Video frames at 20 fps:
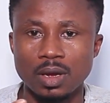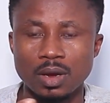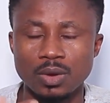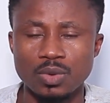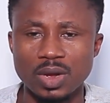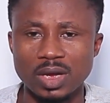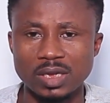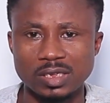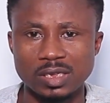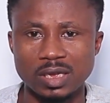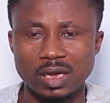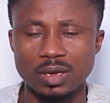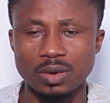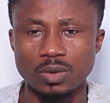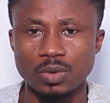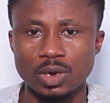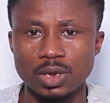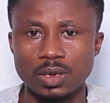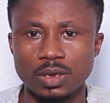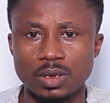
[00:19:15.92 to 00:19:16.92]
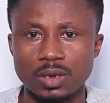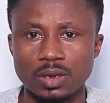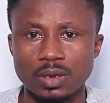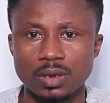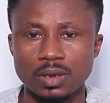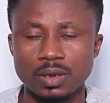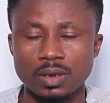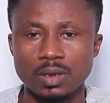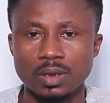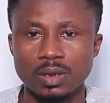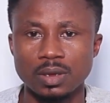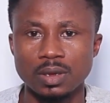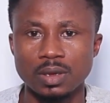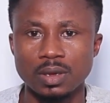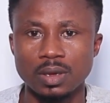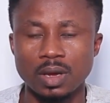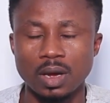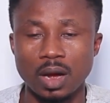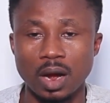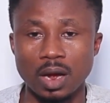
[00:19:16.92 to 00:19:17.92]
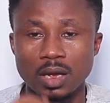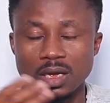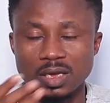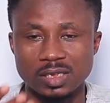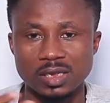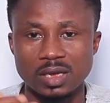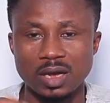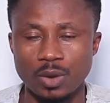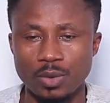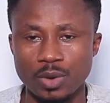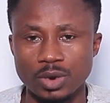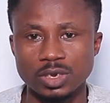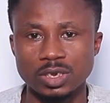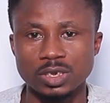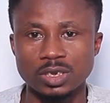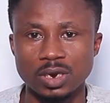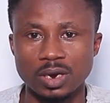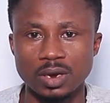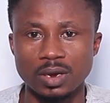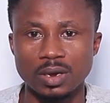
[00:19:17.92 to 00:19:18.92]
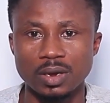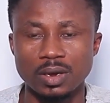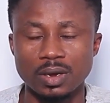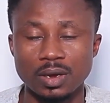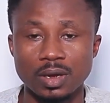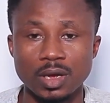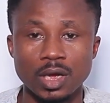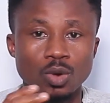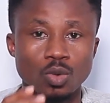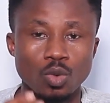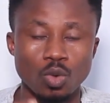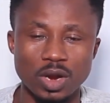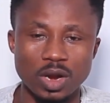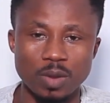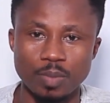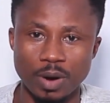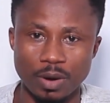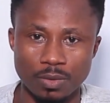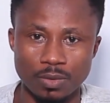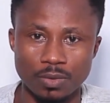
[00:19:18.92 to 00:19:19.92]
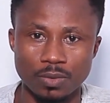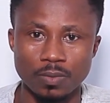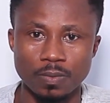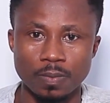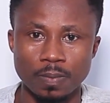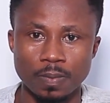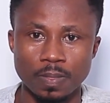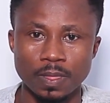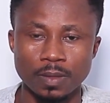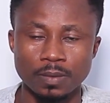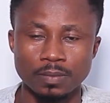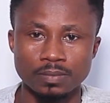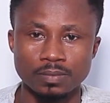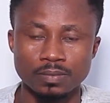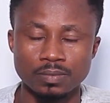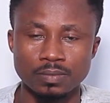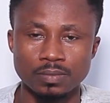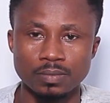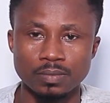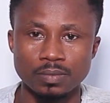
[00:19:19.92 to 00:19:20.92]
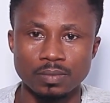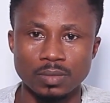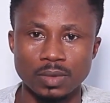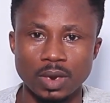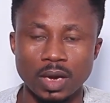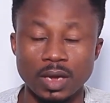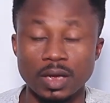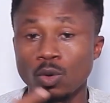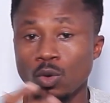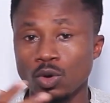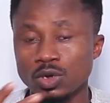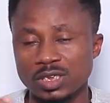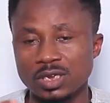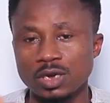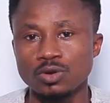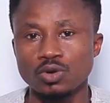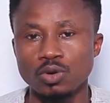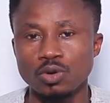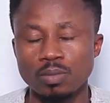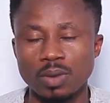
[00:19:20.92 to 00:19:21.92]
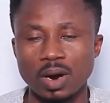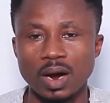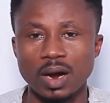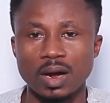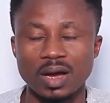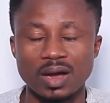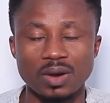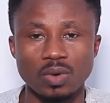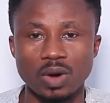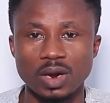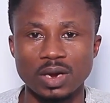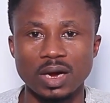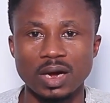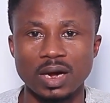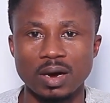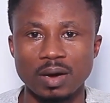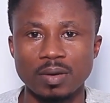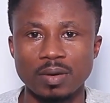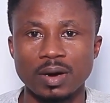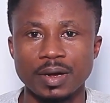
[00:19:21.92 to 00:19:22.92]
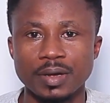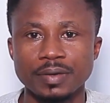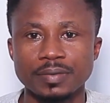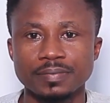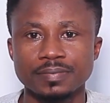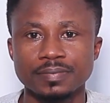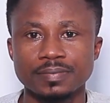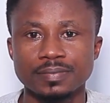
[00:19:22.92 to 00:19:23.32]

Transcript: Ewi asia yewei. Yes, I retreat a woolly palm. I am what you do, ma, and one year fine.